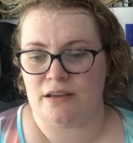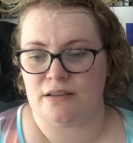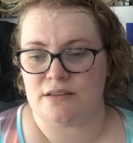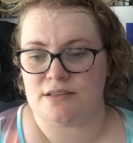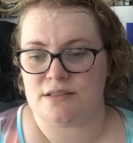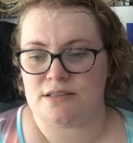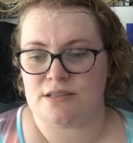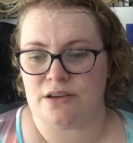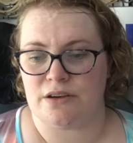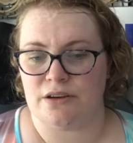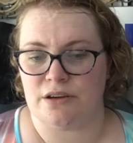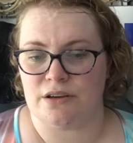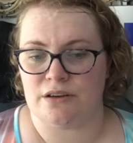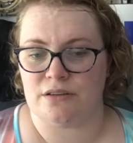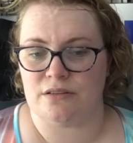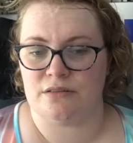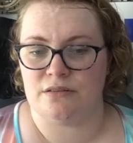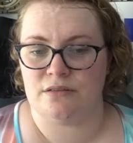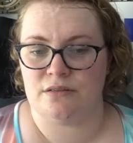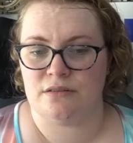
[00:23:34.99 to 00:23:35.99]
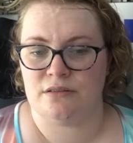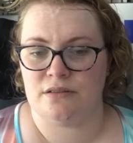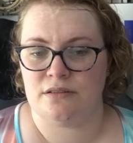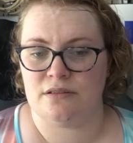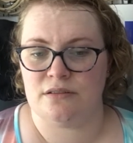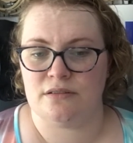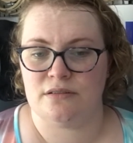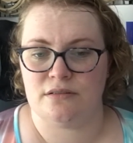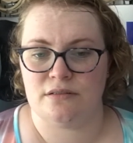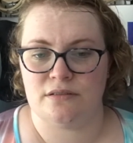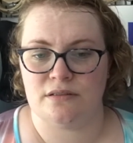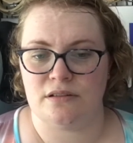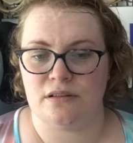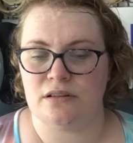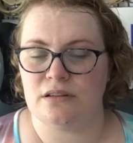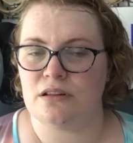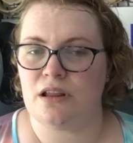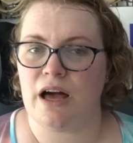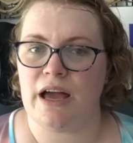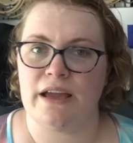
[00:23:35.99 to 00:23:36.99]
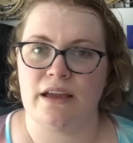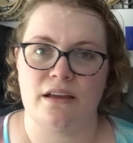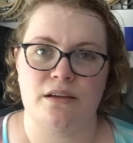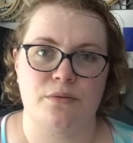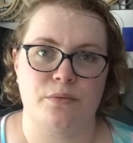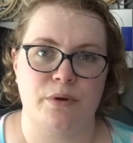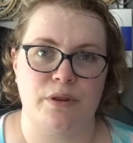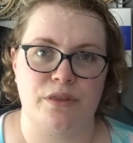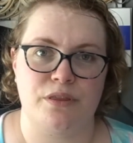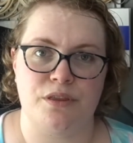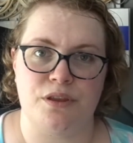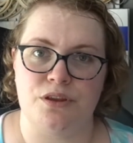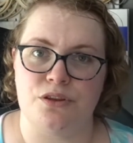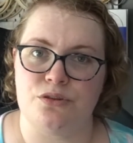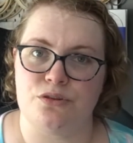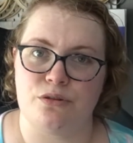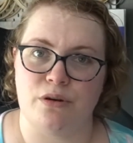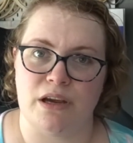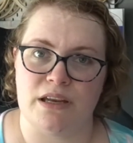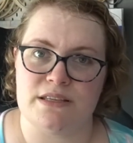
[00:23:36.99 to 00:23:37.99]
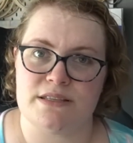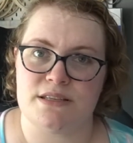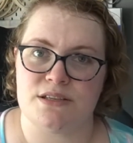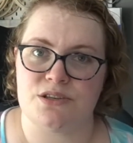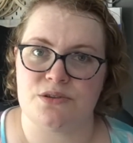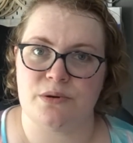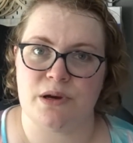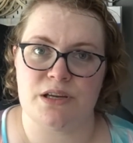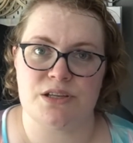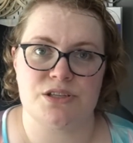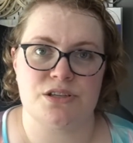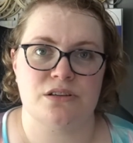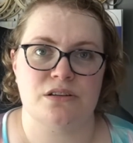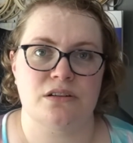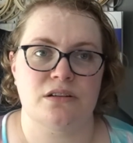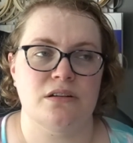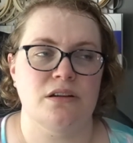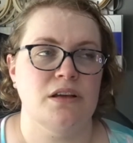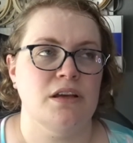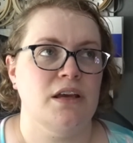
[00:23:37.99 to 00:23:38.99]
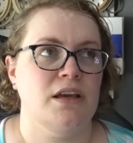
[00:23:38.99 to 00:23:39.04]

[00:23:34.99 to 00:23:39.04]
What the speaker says: So like with the Ukraine situation,